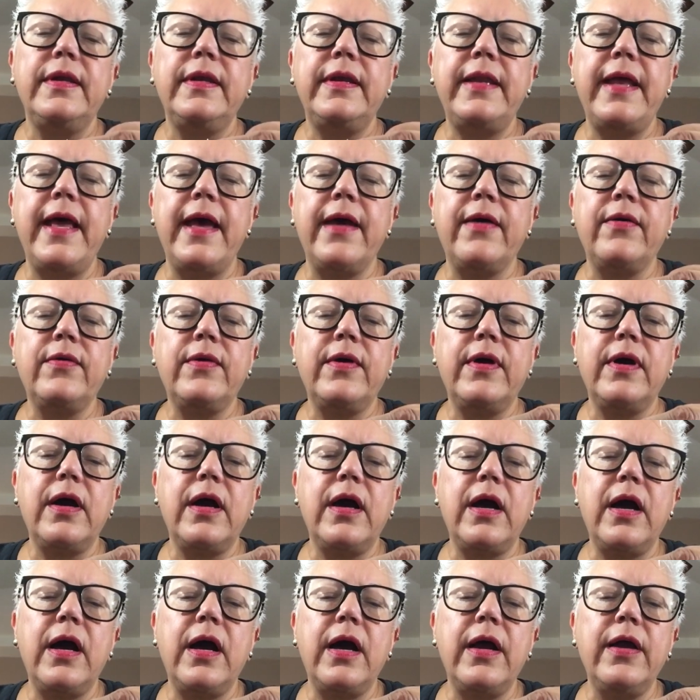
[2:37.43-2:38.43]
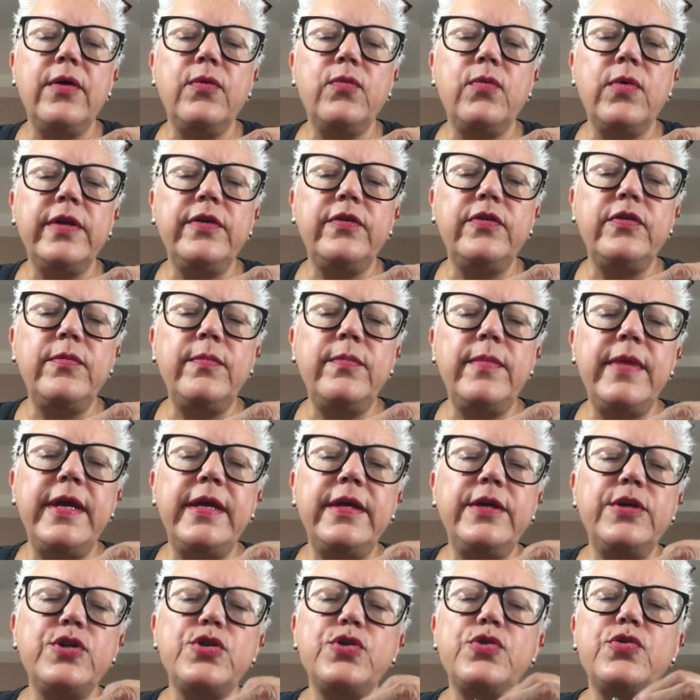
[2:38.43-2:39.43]
Now I want to
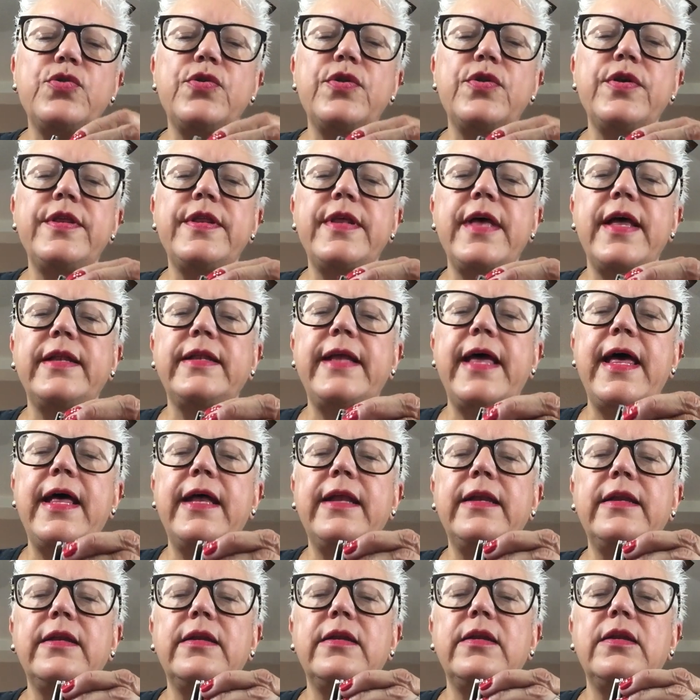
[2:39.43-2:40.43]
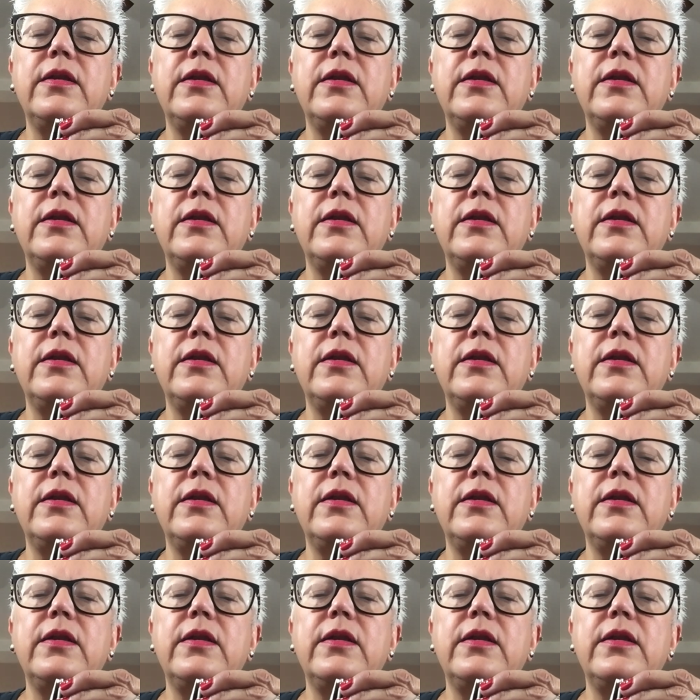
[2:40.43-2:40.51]
make sure that that